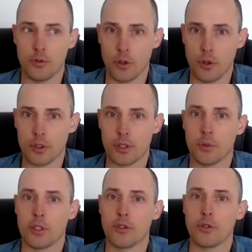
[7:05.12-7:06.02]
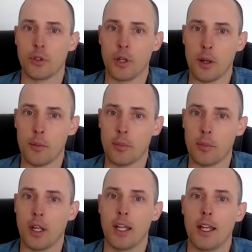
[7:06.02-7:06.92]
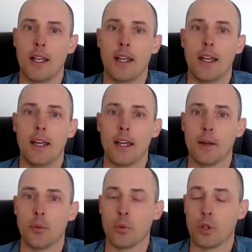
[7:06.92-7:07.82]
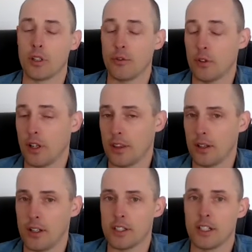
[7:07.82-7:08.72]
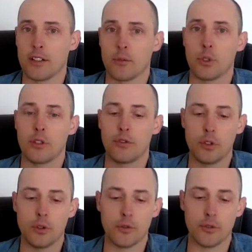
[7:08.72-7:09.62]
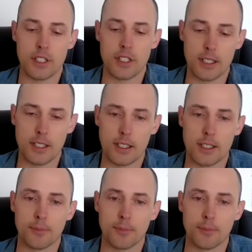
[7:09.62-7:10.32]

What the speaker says: frozen, where you feel numb, where you feel lethargic, and where you feel fatigued.